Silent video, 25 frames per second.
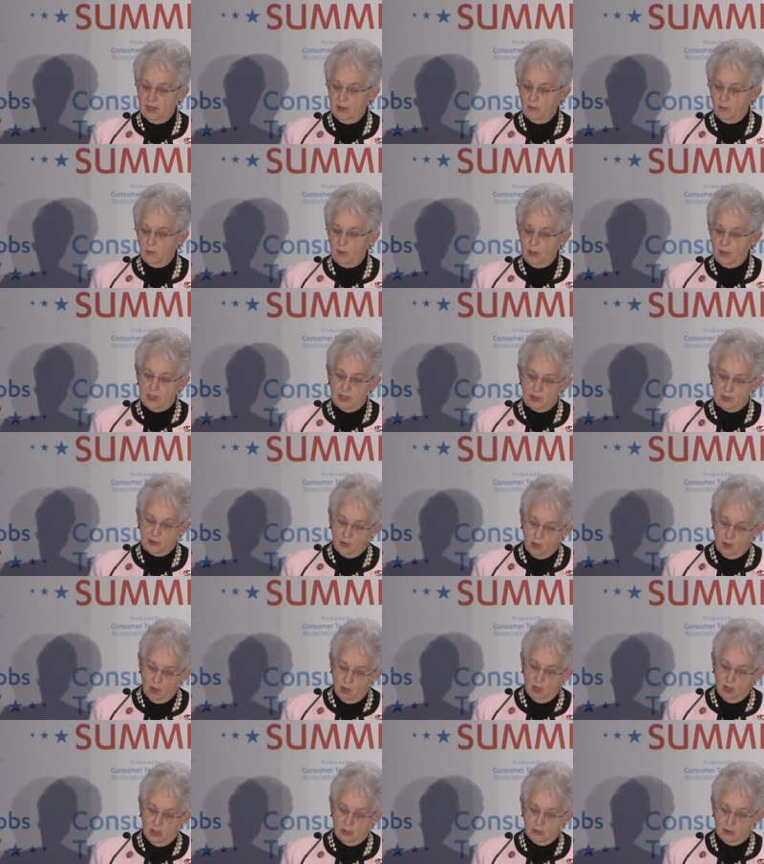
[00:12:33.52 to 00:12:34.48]
and we can
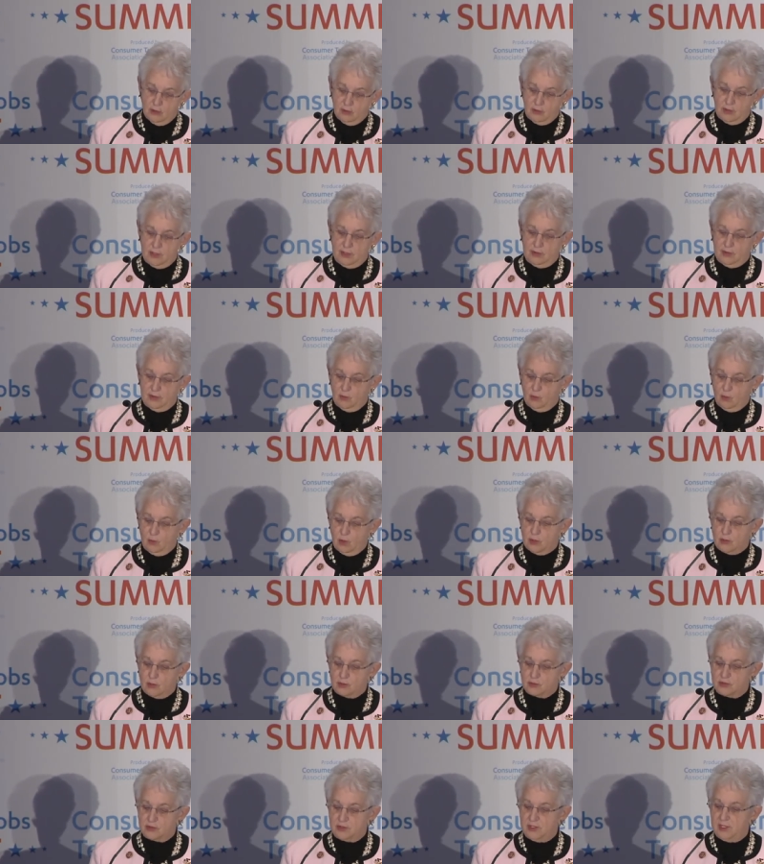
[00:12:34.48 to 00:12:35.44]
all agree that
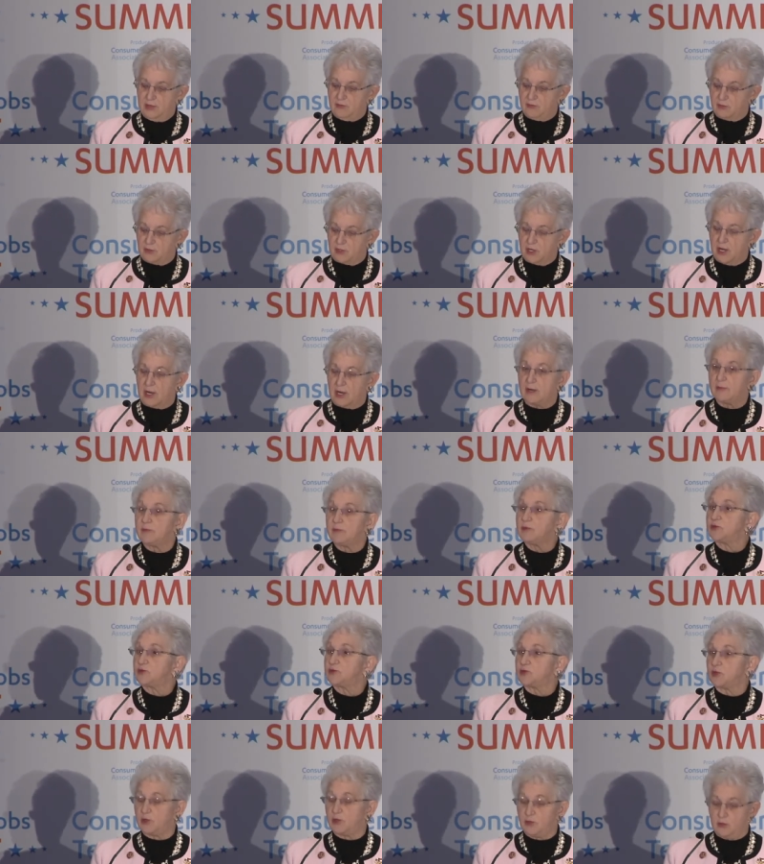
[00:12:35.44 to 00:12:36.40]
workers need
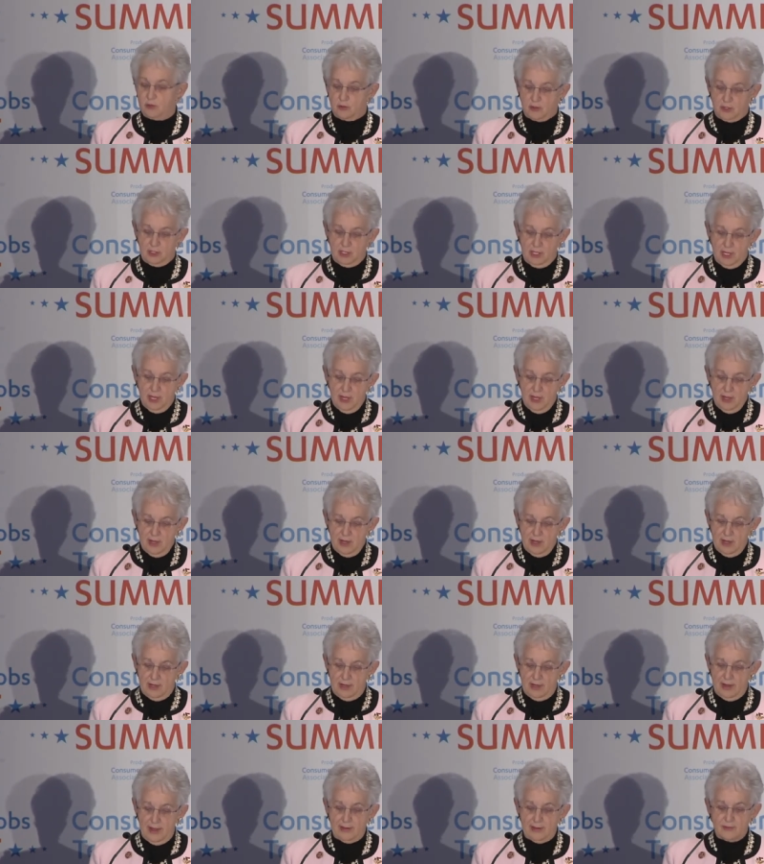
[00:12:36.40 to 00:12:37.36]
retirement security
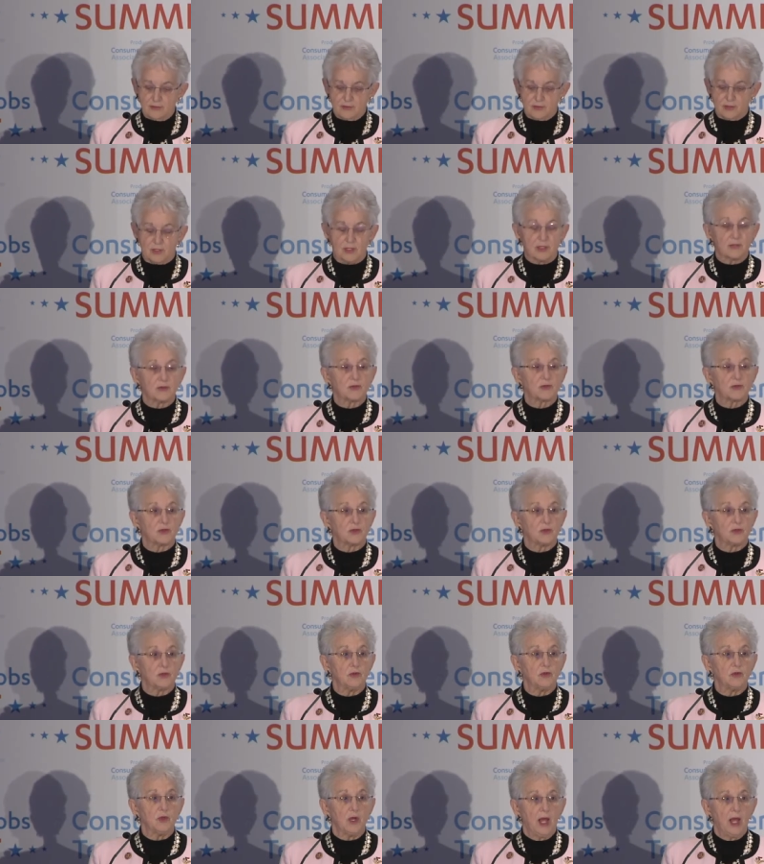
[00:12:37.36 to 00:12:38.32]
and access
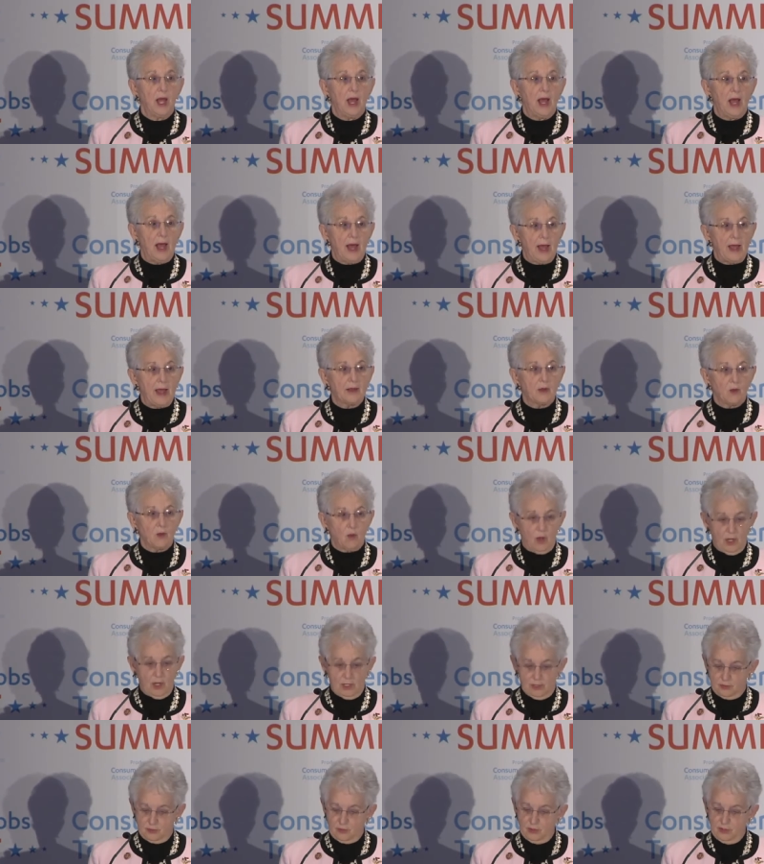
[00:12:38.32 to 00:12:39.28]
to high
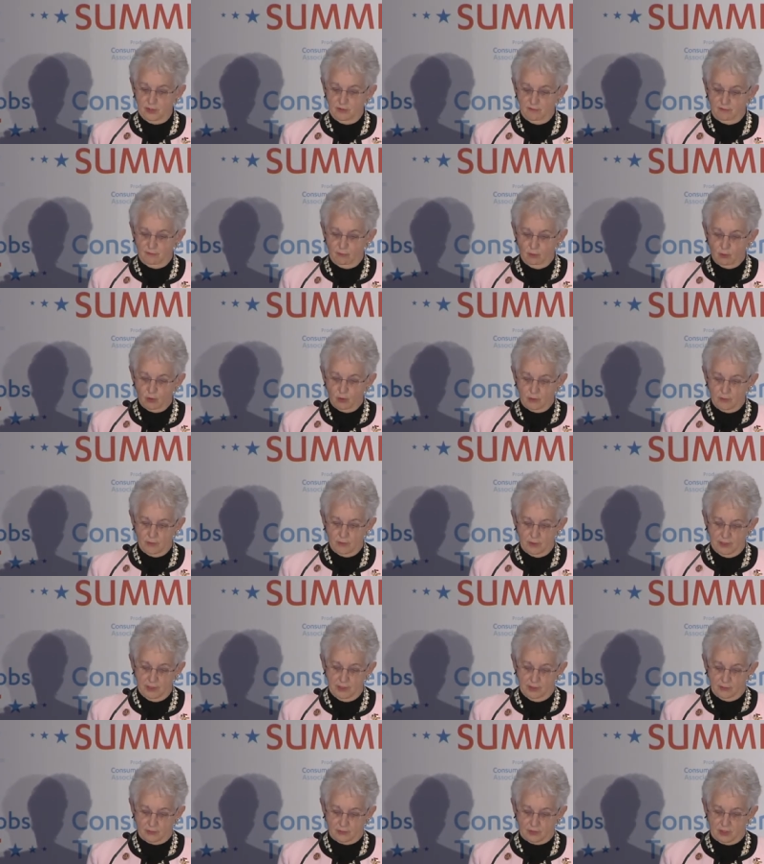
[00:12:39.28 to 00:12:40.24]
quality, affordable
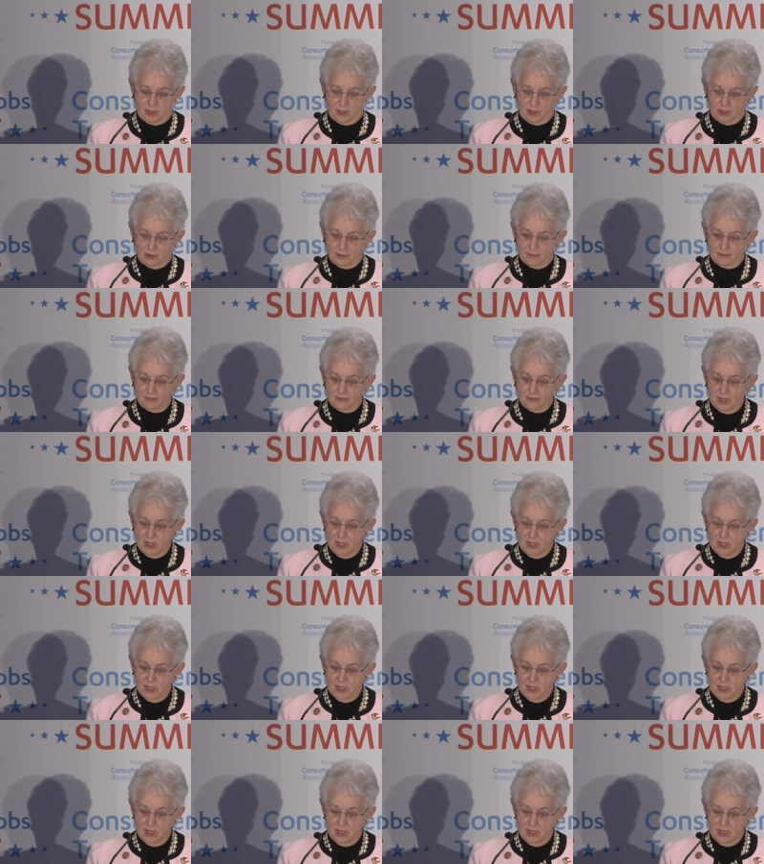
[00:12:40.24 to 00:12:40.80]
health care.